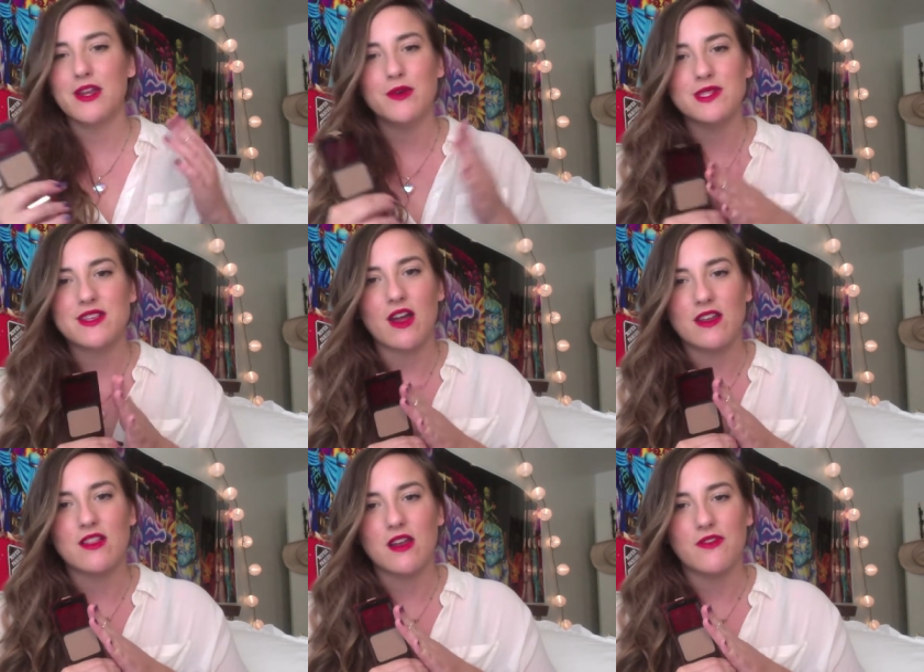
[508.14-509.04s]
it's
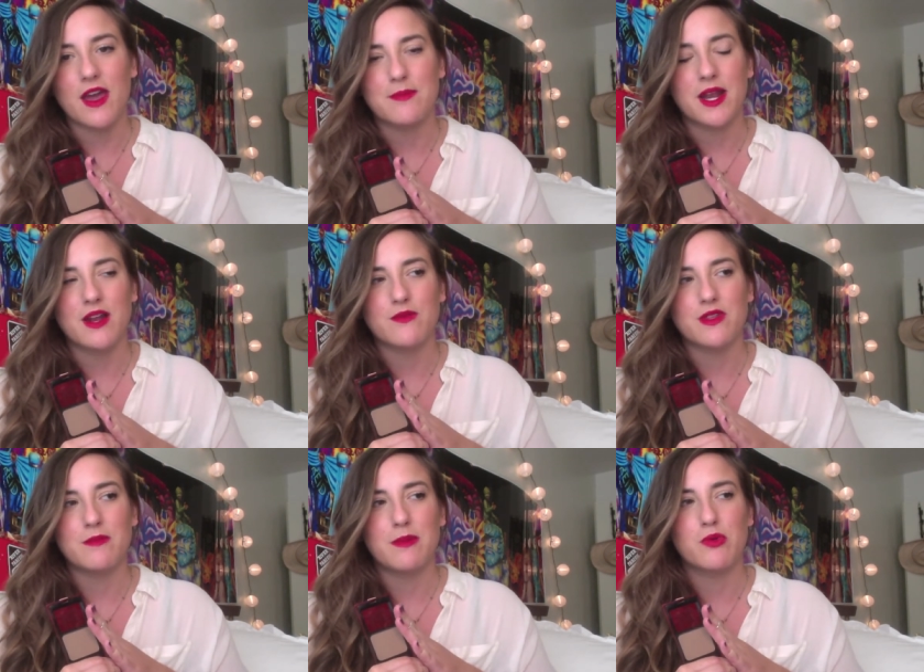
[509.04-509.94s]
gotten a lot of hype, but I don't
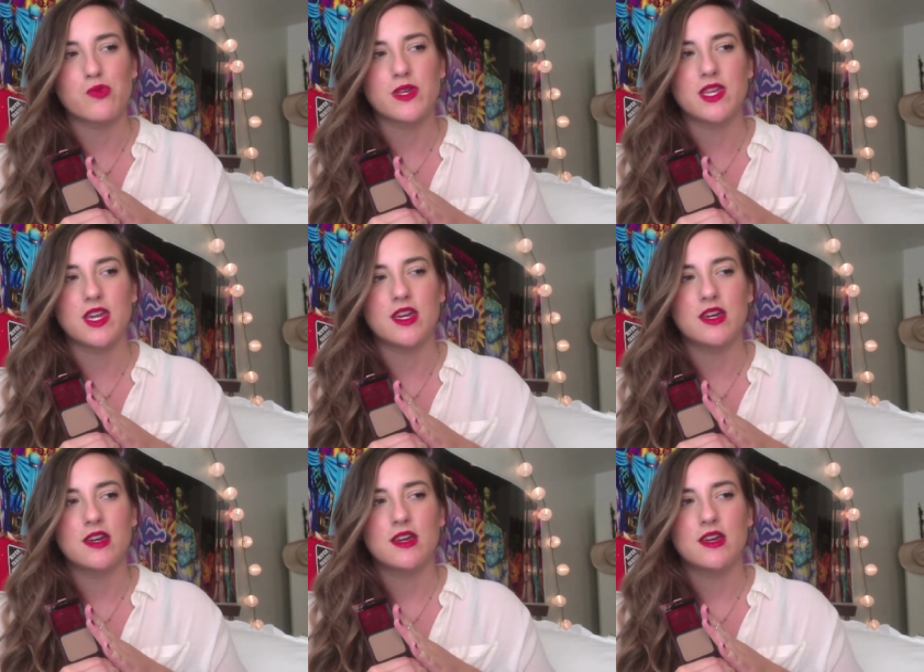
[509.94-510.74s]
think people really